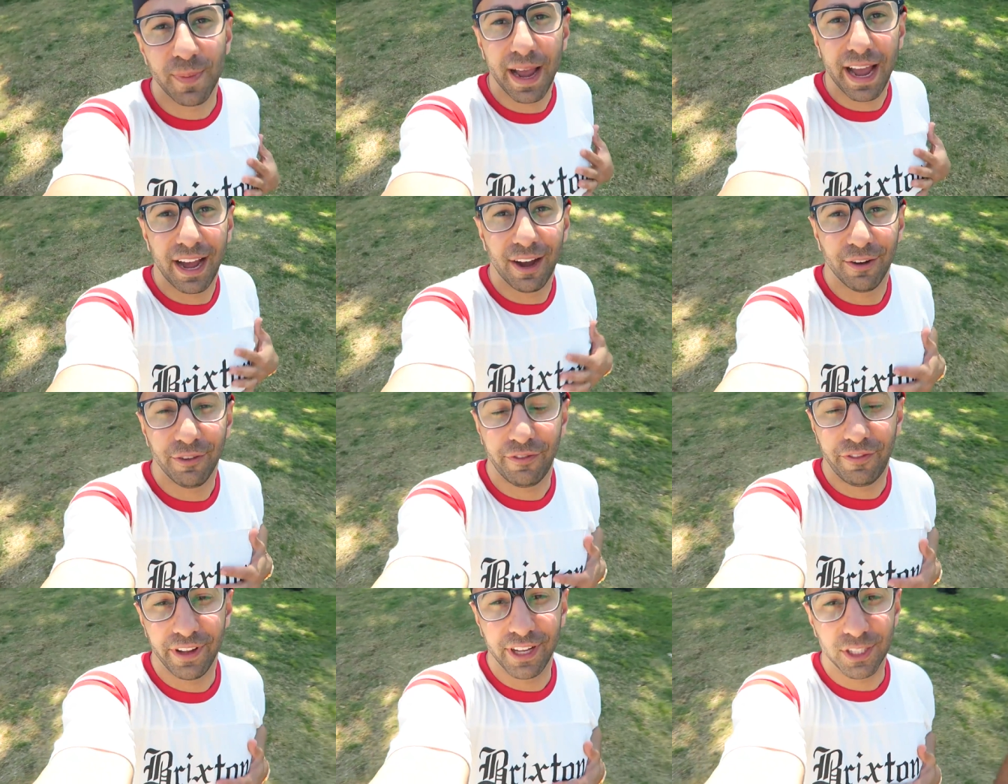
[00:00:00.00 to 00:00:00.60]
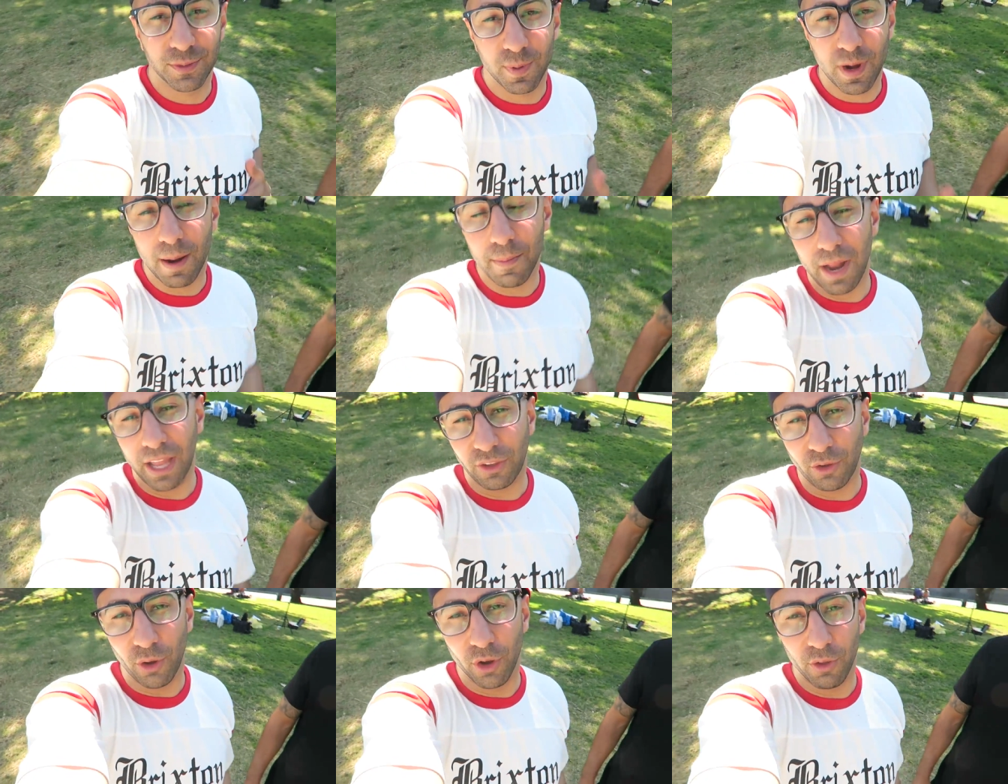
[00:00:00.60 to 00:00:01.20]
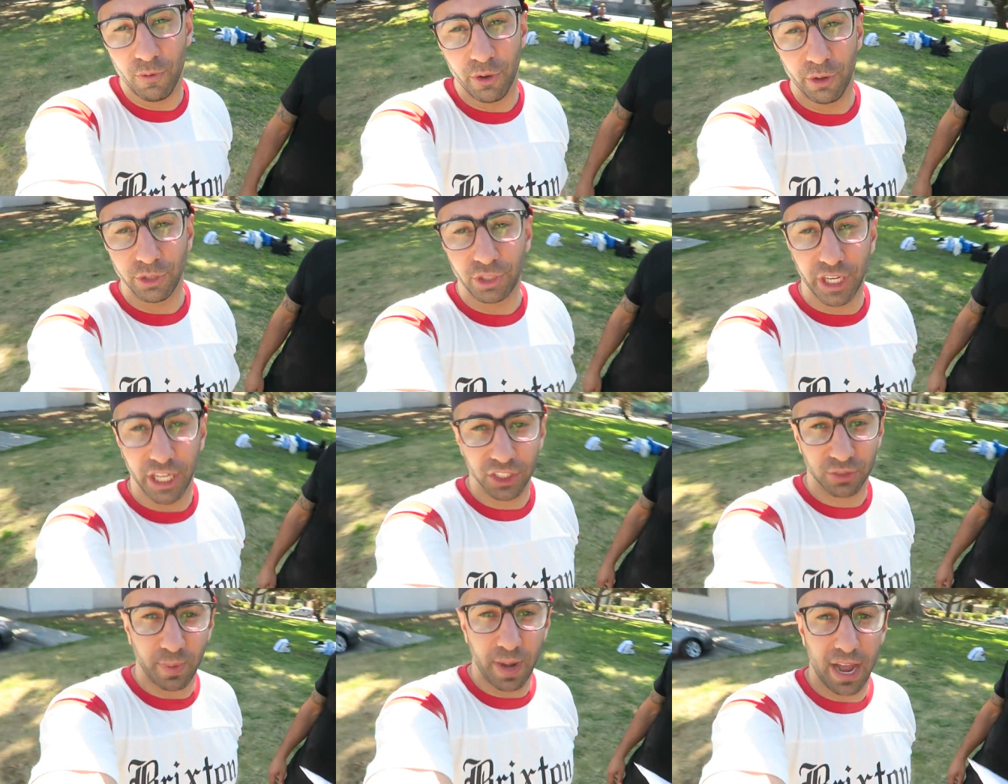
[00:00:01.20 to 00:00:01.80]
my outfits, but I'm not the only one who
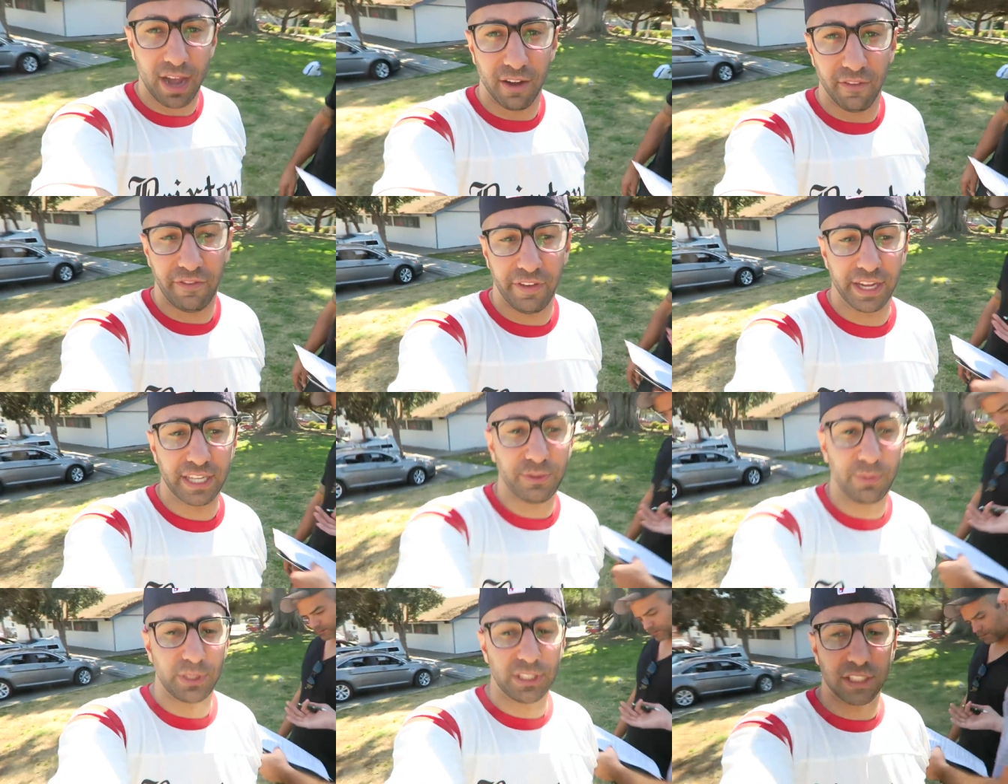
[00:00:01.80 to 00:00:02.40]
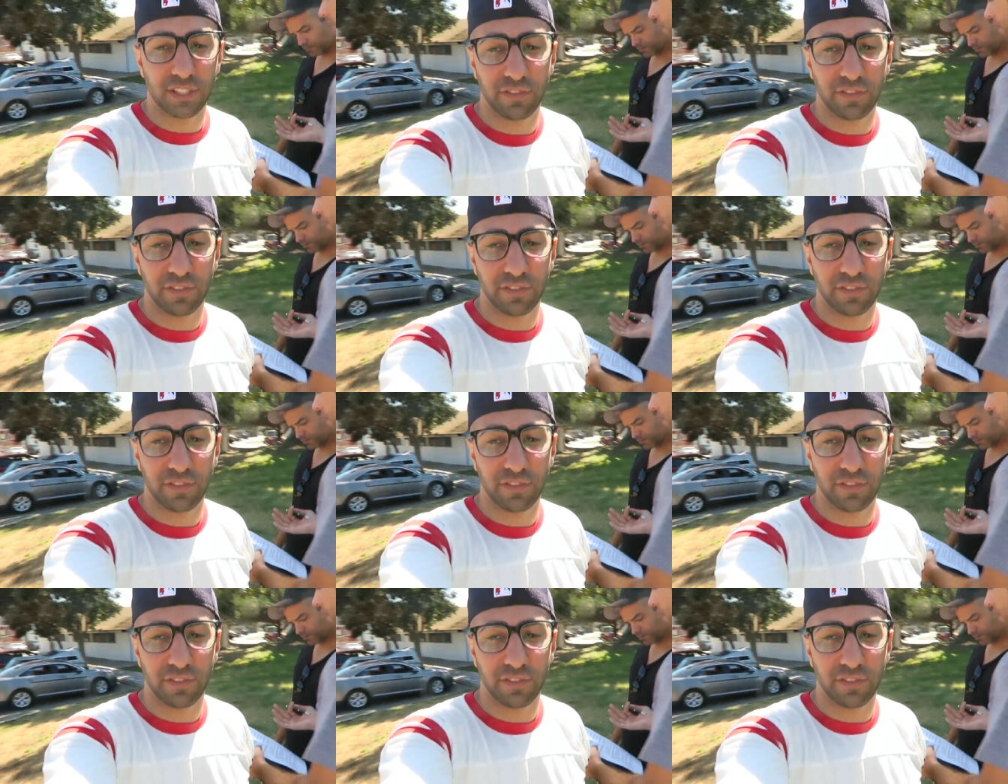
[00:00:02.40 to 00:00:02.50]
changed my outfit because we